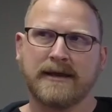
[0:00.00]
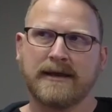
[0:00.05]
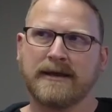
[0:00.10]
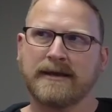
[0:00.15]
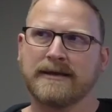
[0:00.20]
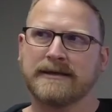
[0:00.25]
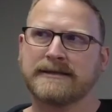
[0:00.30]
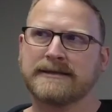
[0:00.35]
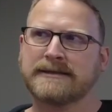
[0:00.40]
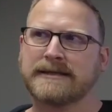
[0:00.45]

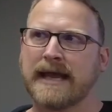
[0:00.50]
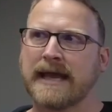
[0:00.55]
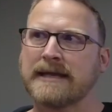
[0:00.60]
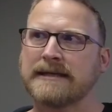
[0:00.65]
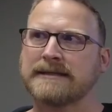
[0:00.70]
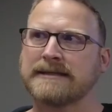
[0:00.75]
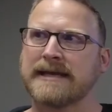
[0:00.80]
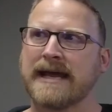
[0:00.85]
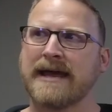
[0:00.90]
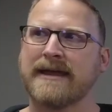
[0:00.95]

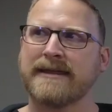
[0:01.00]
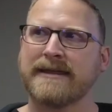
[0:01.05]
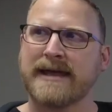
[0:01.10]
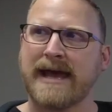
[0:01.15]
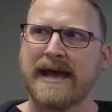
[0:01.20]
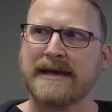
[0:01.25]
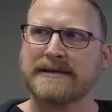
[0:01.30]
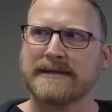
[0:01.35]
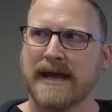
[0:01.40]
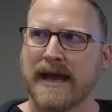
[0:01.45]
sends at
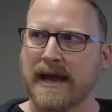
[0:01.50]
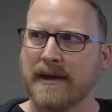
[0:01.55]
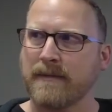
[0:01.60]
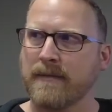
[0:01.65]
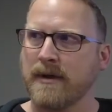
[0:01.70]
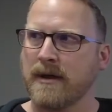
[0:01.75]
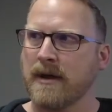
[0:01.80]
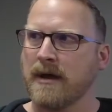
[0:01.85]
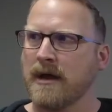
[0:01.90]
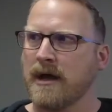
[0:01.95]
that time
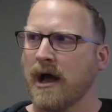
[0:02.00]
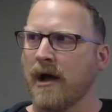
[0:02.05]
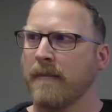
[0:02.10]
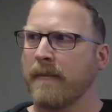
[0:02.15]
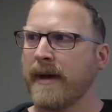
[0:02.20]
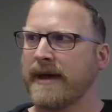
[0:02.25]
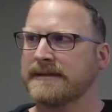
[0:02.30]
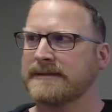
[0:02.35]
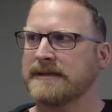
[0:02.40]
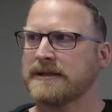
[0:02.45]
a
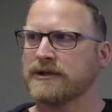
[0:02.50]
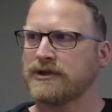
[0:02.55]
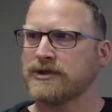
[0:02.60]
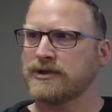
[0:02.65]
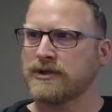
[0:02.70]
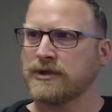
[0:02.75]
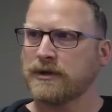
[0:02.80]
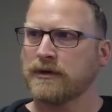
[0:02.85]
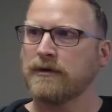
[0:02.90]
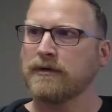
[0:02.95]

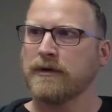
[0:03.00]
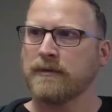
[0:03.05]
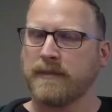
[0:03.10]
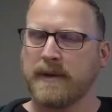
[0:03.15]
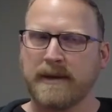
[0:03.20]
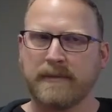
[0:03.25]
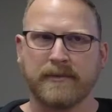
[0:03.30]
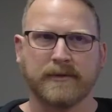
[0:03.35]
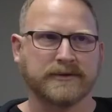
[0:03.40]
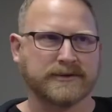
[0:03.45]
message to the
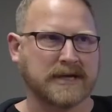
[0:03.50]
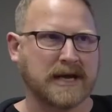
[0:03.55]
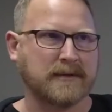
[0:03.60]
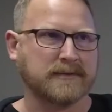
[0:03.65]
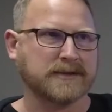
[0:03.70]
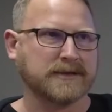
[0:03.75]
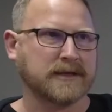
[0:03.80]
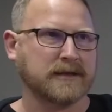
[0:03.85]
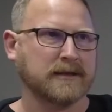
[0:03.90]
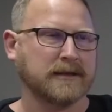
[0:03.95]
people of
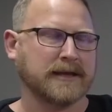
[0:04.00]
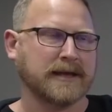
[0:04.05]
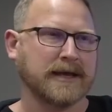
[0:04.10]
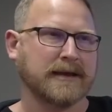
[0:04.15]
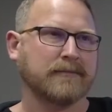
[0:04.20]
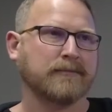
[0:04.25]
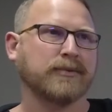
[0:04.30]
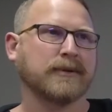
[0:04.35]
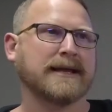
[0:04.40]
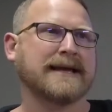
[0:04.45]
Jabesh
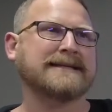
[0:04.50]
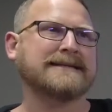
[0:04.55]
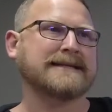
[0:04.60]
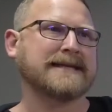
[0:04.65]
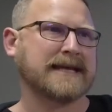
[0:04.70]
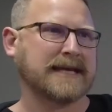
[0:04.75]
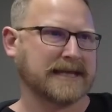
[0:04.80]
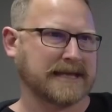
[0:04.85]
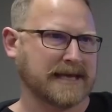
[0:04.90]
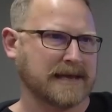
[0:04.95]
Gilead,
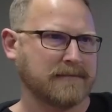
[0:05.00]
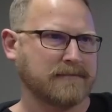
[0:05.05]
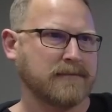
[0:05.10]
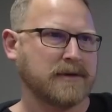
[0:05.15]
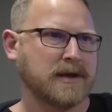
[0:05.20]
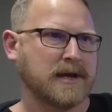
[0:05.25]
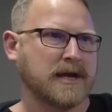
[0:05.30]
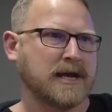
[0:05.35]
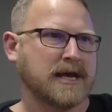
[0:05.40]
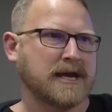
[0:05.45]
blessing them
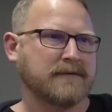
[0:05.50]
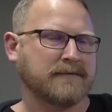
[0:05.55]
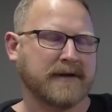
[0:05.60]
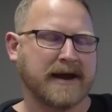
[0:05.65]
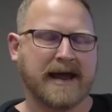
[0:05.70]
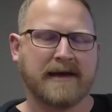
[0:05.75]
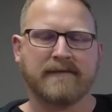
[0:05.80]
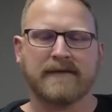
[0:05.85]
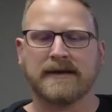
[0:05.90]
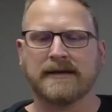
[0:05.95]
for
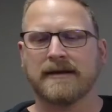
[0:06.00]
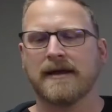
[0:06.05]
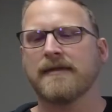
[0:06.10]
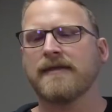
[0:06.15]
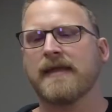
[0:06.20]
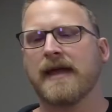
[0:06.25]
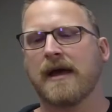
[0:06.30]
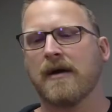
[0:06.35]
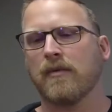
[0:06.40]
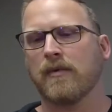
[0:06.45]
having
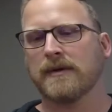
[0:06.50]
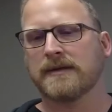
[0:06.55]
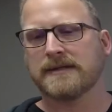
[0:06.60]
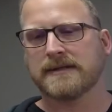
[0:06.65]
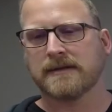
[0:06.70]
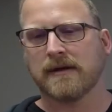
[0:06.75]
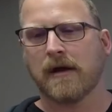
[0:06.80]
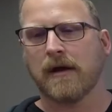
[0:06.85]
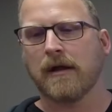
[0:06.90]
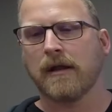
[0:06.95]
done that with
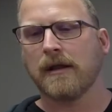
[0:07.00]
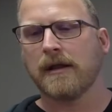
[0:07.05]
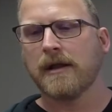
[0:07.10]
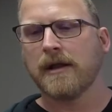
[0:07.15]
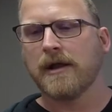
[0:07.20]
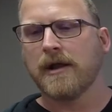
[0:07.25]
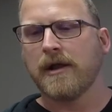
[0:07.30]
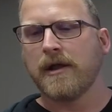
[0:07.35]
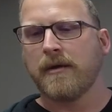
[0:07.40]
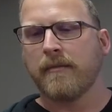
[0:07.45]
Saul,
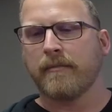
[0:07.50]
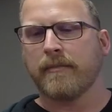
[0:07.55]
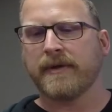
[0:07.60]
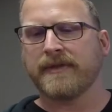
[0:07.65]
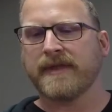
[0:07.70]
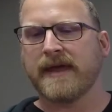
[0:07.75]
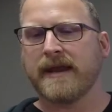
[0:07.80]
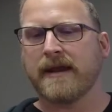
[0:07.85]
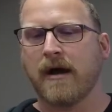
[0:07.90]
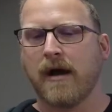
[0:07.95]

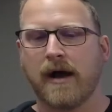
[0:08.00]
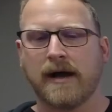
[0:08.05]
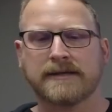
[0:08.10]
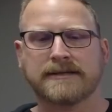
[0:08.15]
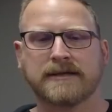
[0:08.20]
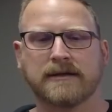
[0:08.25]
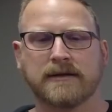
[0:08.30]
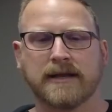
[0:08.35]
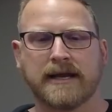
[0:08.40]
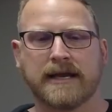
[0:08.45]
but then
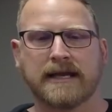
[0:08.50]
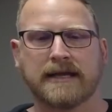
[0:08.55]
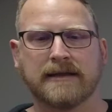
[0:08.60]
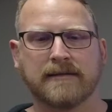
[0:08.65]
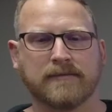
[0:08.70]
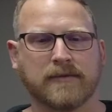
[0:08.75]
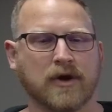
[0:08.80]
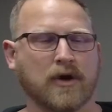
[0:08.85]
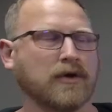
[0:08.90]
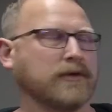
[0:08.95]
also letting
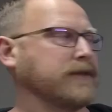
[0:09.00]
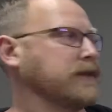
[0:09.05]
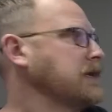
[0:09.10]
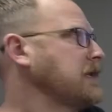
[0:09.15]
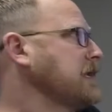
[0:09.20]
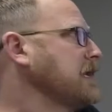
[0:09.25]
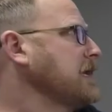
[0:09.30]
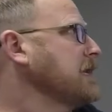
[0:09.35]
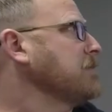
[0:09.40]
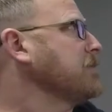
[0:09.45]
them know that
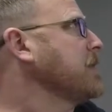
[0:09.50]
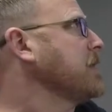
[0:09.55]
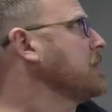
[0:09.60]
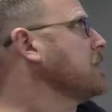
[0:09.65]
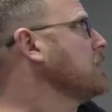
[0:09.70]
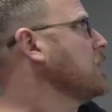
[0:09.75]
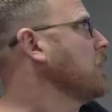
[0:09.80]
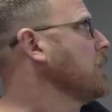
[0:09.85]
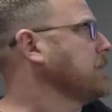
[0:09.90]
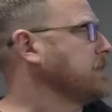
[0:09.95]
he had been
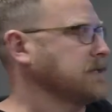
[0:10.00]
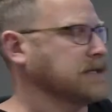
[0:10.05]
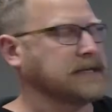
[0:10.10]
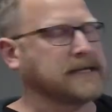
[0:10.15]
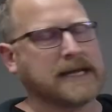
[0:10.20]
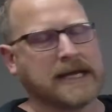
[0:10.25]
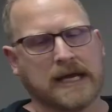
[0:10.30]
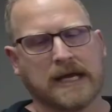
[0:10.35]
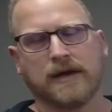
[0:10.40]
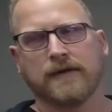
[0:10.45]

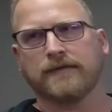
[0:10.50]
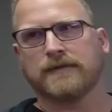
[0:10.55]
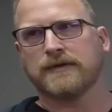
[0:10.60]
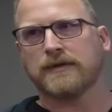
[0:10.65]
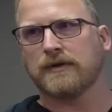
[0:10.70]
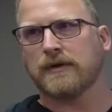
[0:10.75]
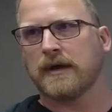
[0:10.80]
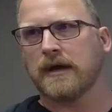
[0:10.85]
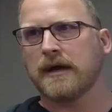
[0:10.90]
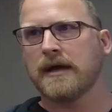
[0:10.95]
anointed king of
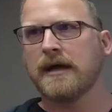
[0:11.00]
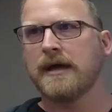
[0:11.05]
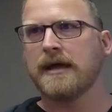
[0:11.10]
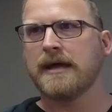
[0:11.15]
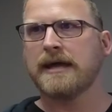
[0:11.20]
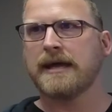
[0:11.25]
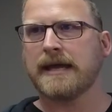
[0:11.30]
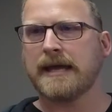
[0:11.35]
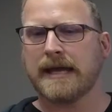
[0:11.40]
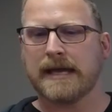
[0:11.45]
Judah
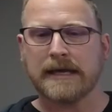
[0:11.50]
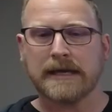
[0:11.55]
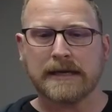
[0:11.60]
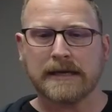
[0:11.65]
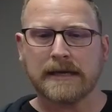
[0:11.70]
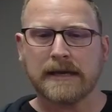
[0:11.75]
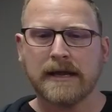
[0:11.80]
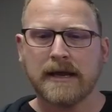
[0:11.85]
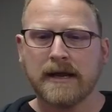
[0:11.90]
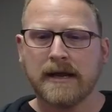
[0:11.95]

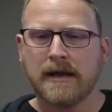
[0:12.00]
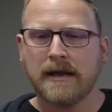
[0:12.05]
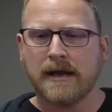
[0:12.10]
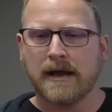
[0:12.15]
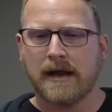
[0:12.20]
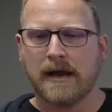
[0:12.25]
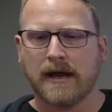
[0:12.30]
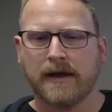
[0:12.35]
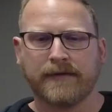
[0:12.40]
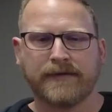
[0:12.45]
in
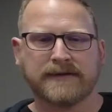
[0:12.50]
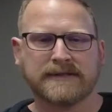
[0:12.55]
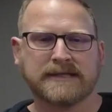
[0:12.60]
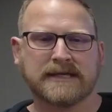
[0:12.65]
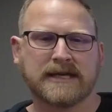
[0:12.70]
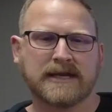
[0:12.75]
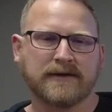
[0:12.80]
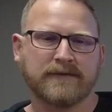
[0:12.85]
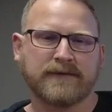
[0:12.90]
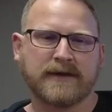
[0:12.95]
the
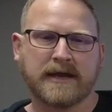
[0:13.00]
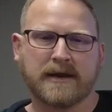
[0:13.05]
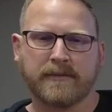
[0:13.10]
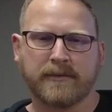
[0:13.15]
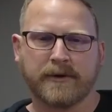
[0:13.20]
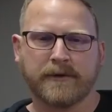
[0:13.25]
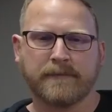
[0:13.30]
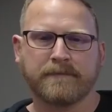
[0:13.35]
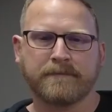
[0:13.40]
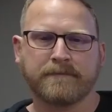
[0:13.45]
city of Hebron.